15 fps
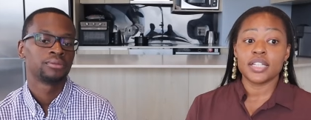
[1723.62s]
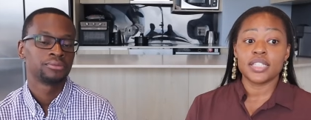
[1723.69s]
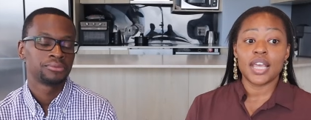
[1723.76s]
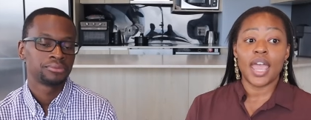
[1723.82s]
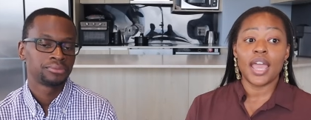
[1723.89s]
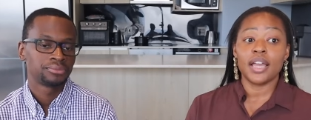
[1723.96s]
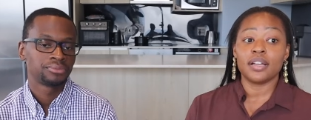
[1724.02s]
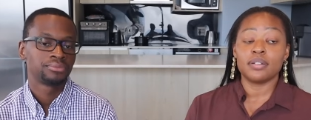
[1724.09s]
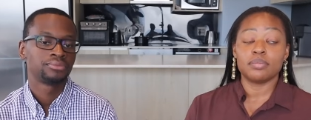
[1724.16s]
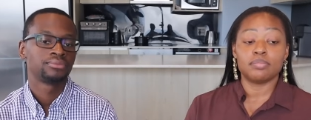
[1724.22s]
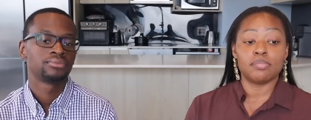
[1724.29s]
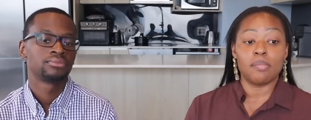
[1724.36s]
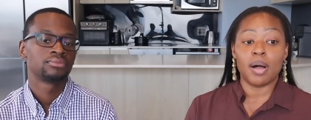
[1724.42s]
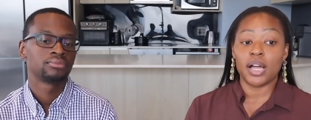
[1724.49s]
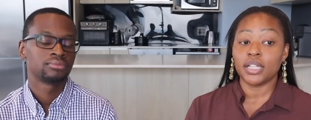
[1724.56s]
Speaker 1: could take
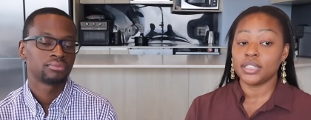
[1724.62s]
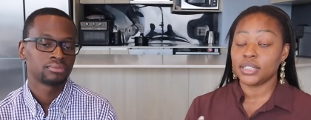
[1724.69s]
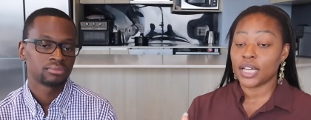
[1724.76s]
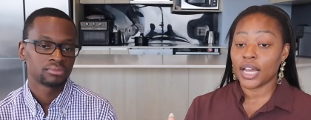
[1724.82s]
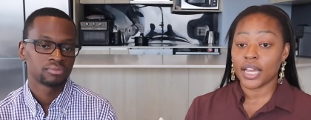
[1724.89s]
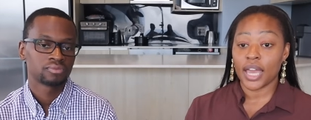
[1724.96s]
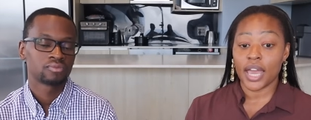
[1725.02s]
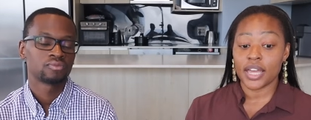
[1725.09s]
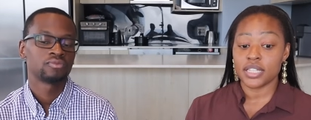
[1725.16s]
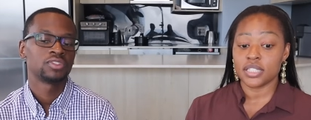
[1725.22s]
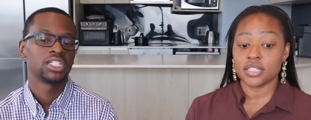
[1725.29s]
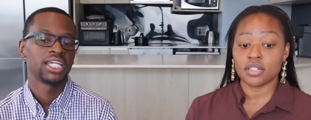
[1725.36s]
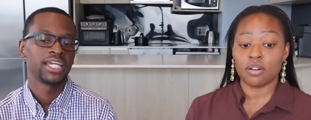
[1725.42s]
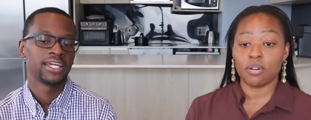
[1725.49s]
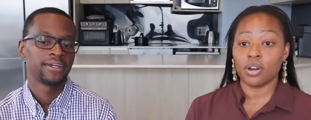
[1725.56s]
months, I
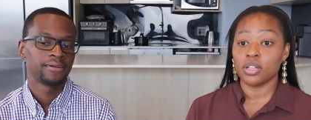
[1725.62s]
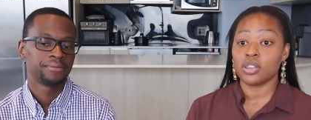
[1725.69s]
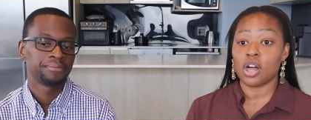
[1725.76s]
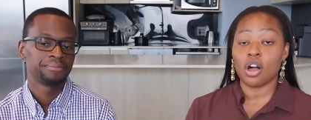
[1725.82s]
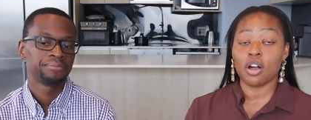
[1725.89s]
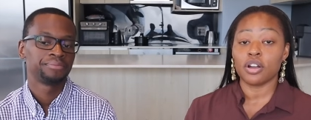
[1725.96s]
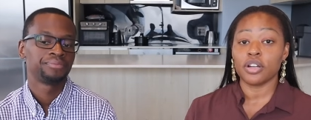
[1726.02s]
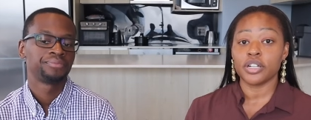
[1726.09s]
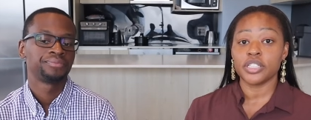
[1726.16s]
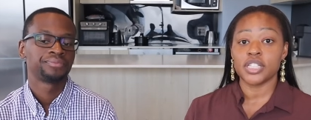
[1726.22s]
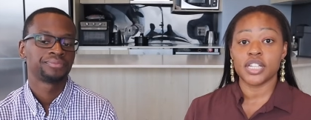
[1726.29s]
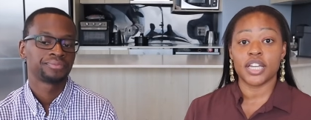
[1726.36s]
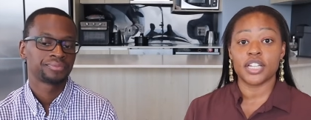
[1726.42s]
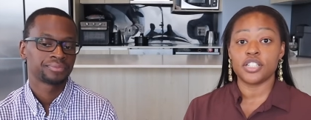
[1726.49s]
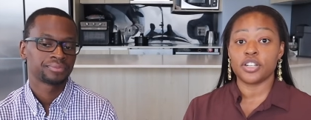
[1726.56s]
guess, yeah. or longer
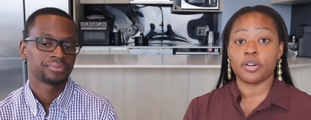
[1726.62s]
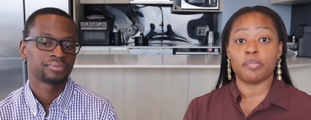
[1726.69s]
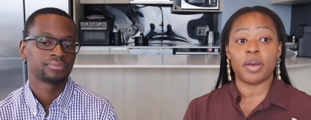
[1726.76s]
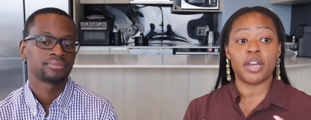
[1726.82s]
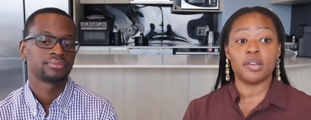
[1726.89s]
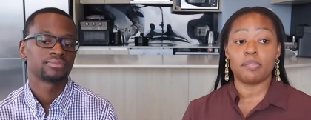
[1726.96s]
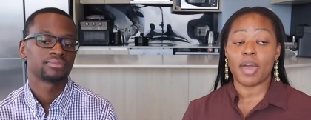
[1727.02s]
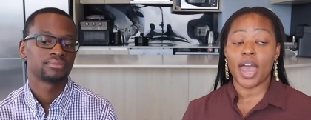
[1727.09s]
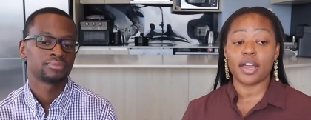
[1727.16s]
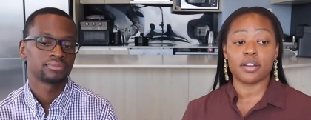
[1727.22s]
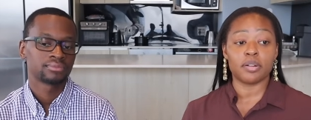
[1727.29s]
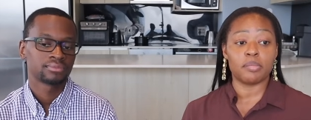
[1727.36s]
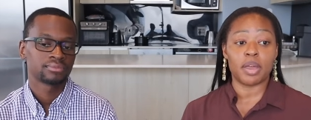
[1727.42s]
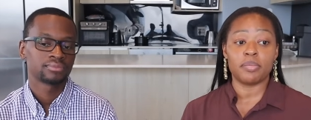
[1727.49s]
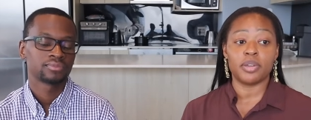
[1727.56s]
to get your money
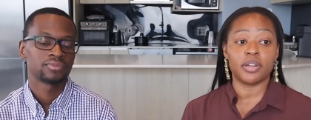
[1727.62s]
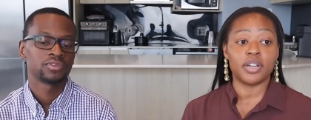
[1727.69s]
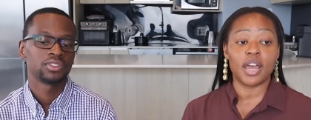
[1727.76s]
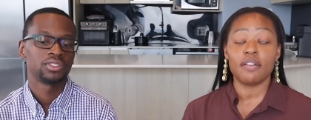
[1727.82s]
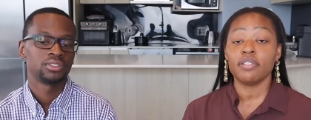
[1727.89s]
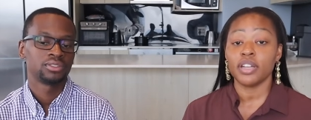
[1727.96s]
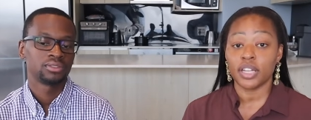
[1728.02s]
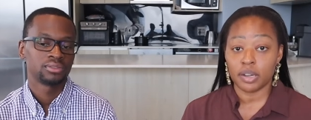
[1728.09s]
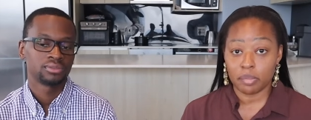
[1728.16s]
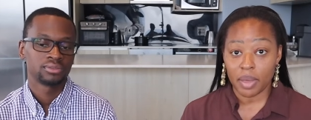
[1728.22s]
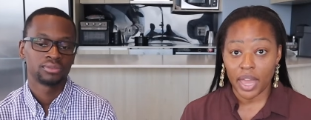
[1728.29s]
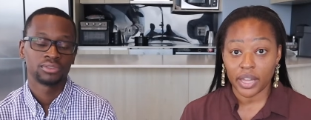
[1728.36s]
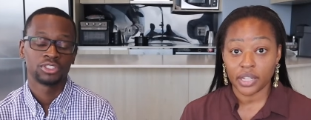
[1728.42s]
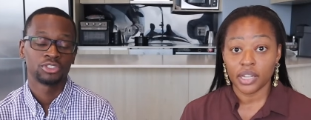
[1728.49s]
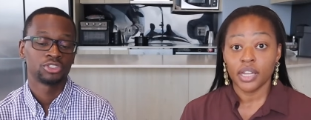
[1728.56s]
back, or maybe you'll never get it
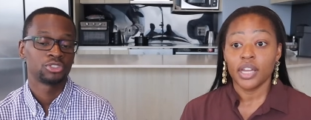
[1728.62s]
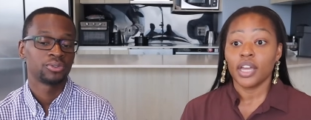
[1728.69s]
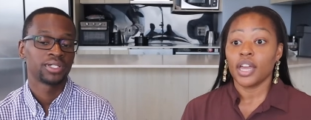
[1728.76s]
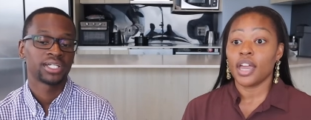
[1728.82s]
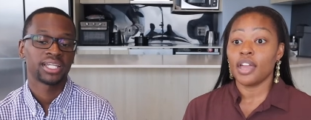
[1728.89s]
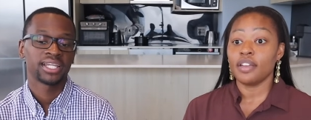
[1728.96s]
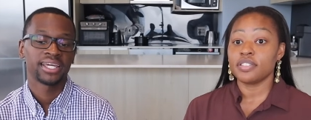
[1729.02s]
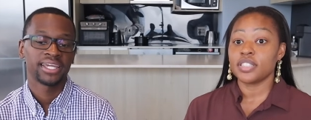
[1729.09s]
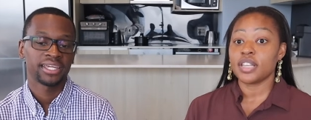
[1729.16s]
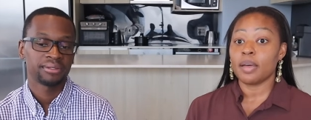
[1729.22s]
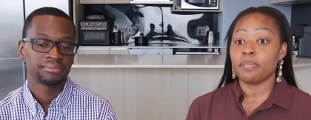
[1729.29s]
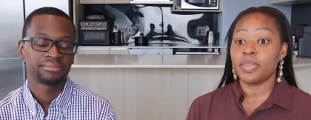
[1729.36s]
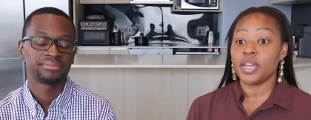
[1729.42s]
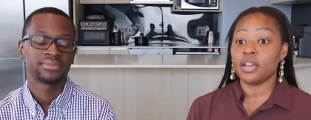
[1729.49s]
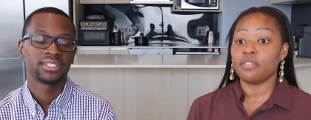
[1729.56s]
back. Due
Speaker 2: to a claim. If
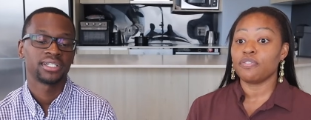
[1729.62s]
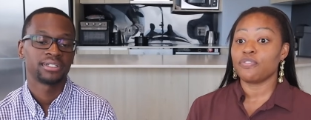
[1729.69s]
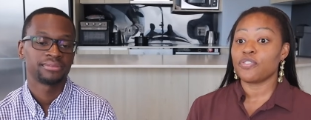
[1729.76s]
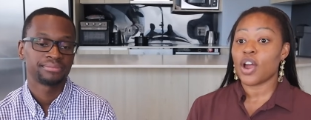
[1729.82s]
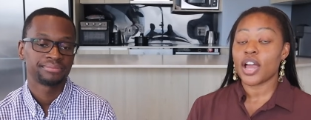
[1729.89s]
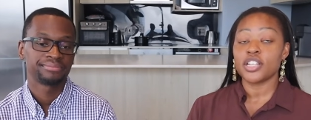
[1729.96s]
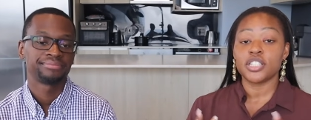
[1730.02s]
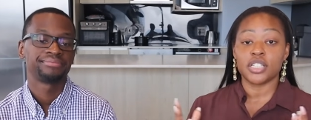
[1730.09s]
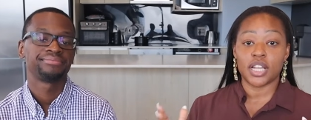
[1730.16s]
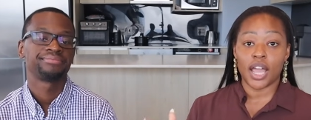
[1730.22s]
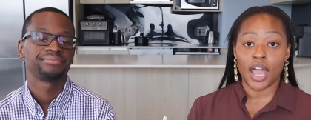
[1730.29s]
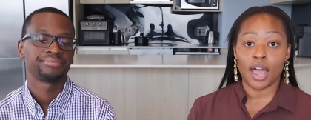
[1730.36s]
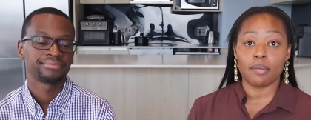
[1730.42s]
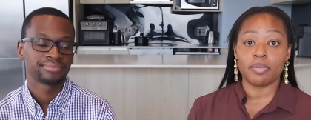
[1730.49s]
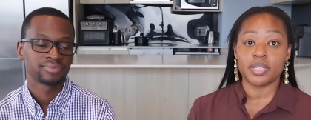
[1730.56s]
something yep.
Speaker 1: fraudulent
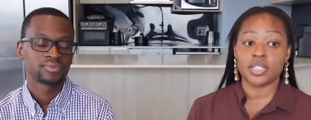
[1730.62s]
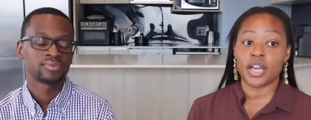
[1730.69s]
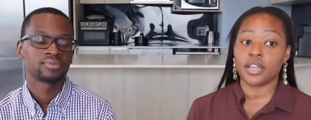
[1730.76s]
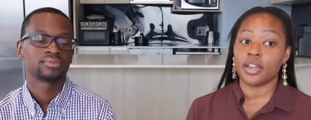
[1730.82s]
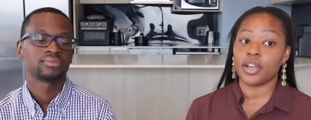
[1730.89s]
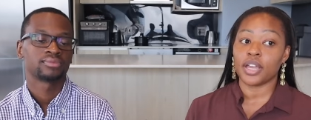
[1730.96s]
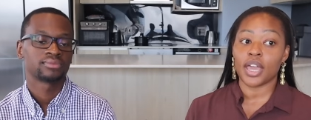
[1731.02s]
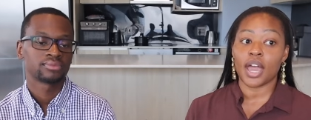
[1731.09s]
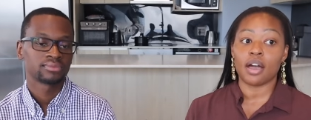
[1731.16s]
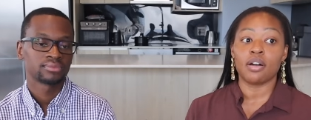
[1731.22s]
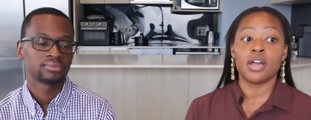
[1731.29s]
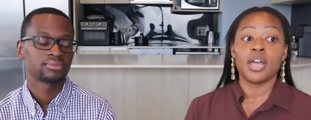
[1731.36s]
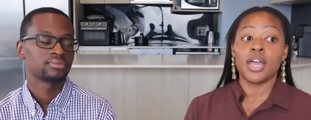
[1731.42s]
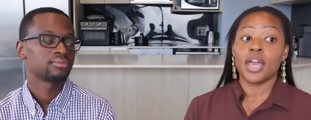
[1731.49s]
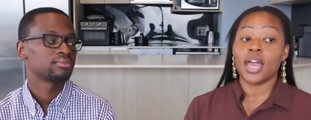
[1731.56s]
happens on your
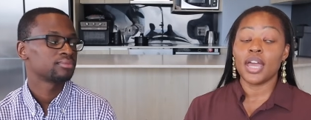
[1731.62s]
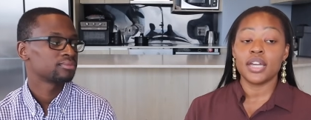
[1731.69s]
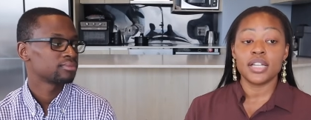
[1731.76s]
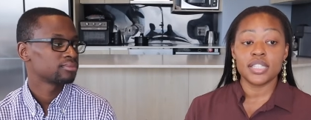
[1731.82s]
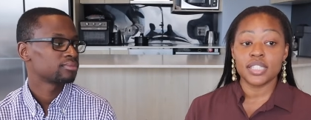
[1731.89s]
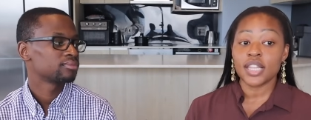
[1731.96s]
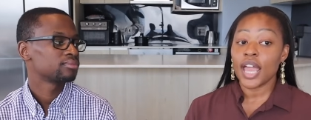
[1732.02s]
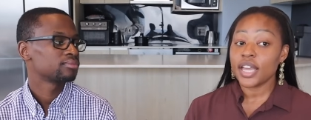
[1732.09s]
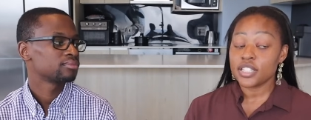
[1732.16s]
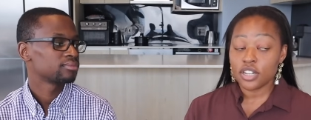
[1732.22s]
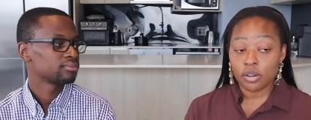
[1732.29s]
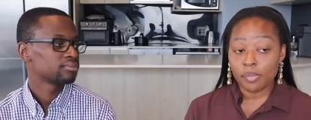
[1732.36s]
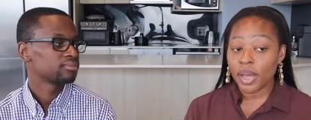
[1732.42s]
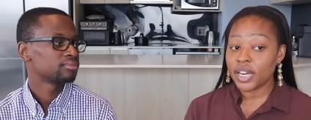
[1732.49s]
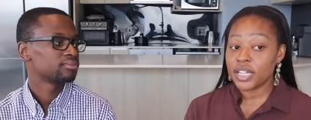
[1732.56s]
account. mm In the States,
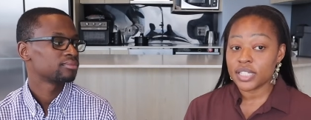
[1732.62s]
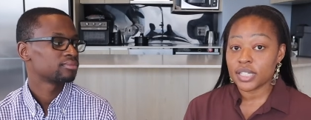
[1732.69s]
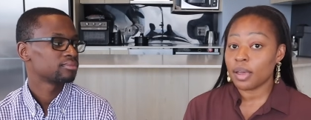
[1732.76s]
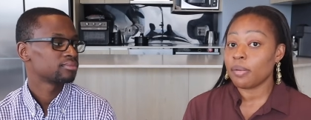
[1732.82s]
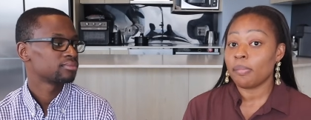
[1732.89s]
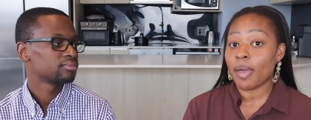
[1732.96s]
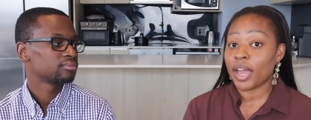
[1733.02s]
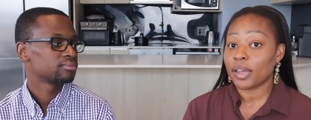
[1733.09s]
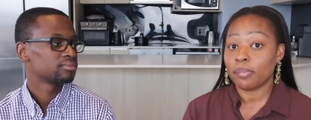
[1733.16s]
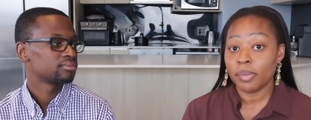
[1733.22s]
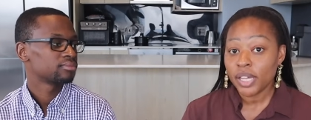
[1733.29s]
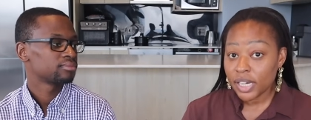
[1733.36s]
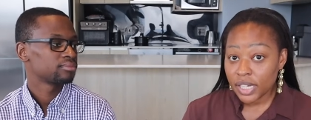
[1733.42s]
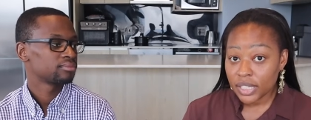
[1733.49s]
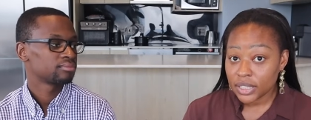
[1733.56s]
your money is coming back
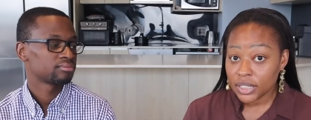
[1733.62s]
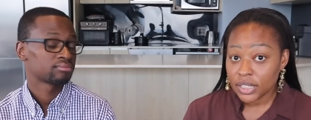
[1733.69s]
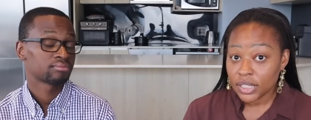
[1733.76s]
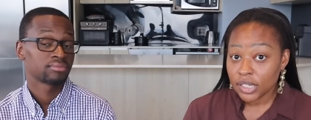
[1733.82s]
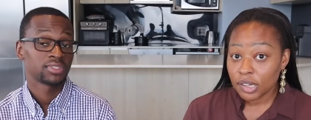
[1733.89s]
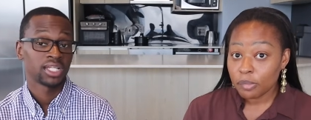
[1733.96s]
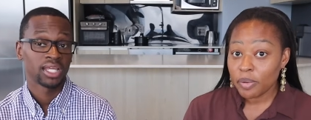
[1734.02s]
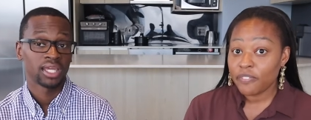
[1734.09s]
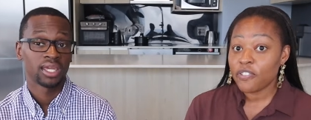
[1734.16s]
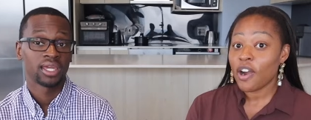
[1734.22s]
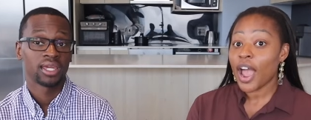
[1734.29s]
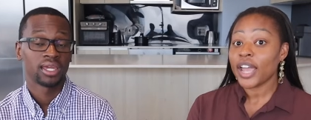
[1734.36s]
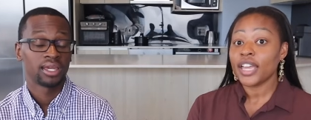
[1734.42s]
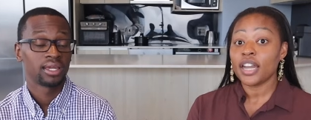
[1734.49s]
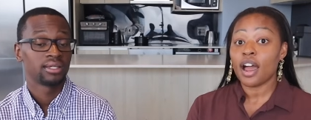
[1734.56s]
immediately. Before I get